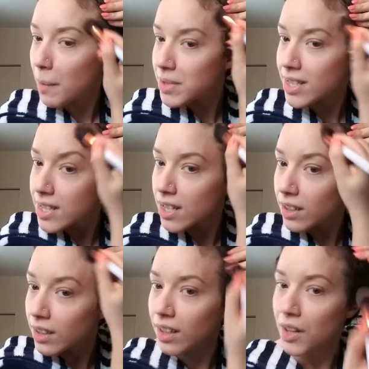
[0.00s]
I'm
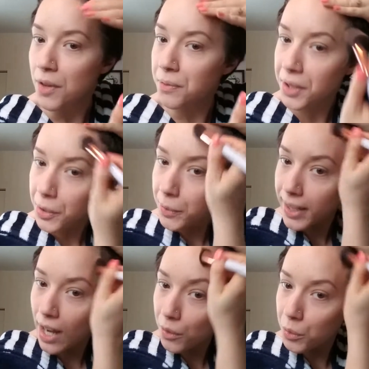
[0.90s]
still
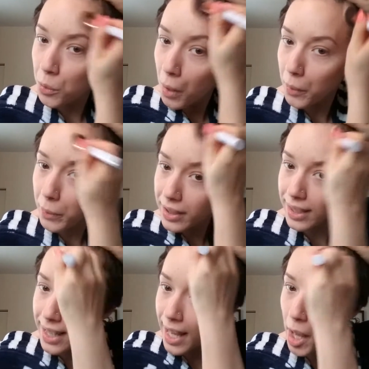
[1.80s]
figuring out who I
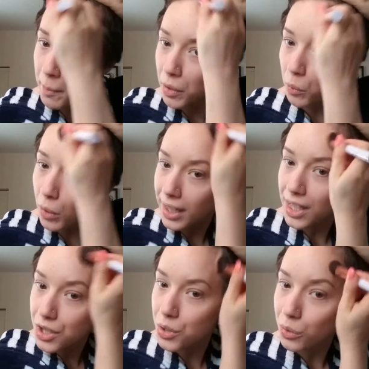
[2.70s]
really am and what
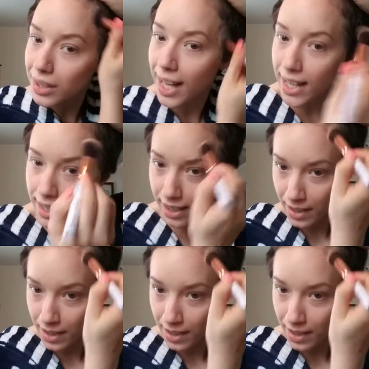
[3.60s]
I do like.